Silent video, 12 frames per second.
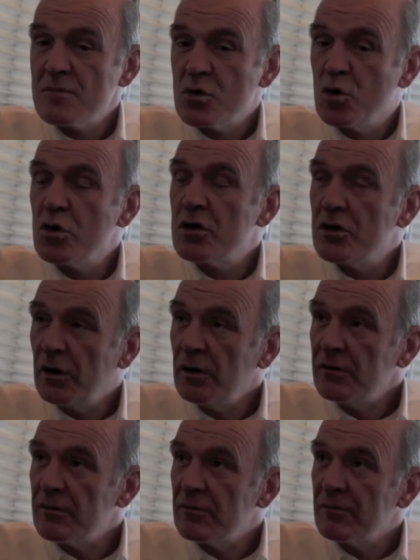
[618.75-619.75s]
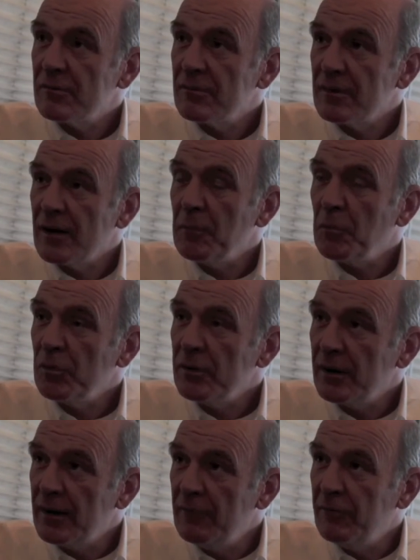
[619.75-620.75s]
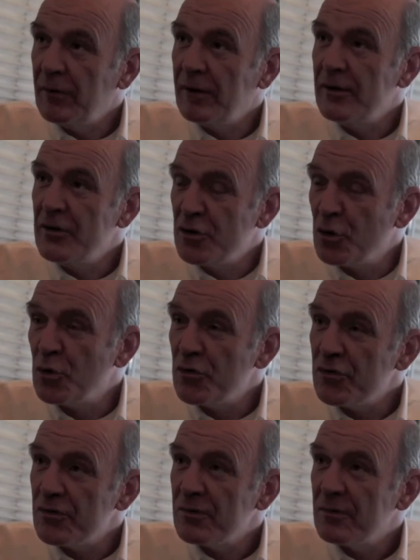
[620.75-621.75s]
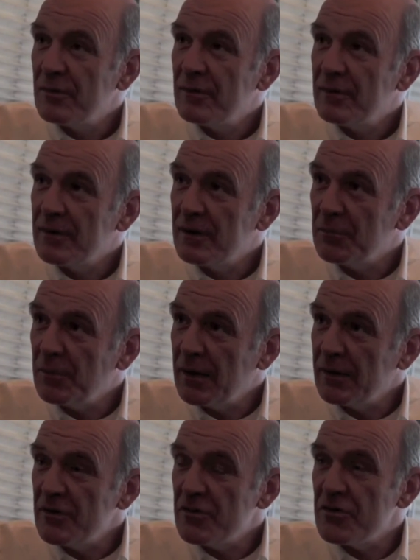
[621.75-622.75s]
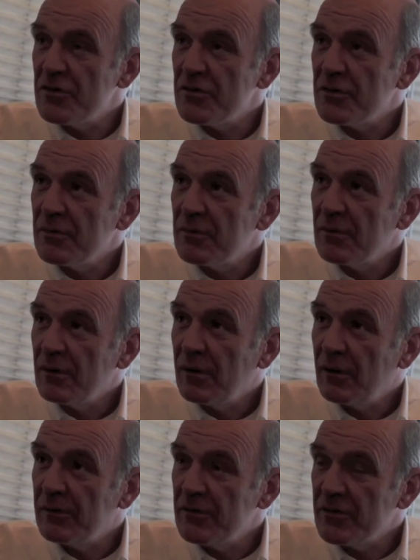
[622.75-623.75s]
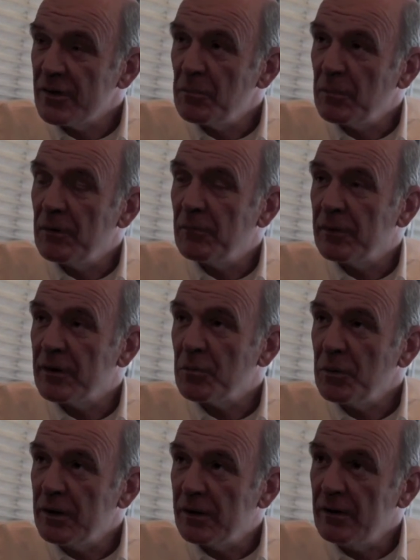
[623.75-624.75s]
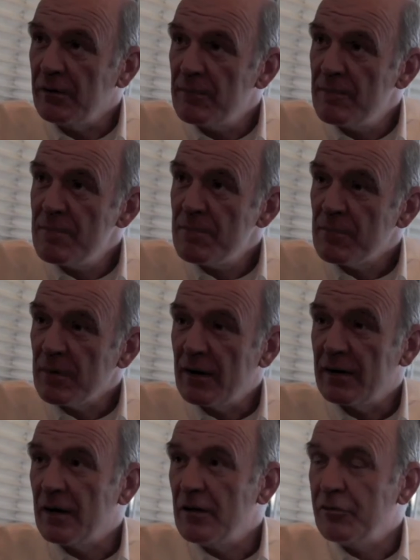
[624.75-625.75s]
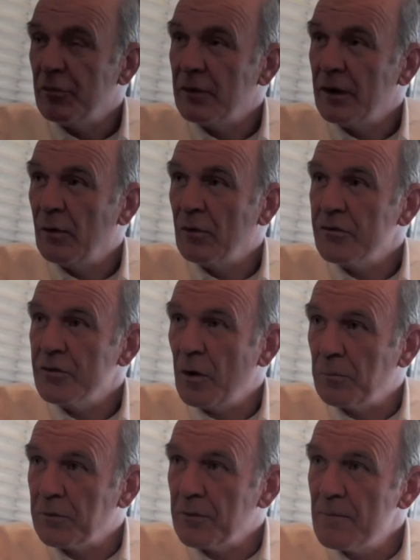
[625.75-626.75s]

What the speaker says: could not come on the level and use the advantages on the same level that we did, and therefore they all stopped.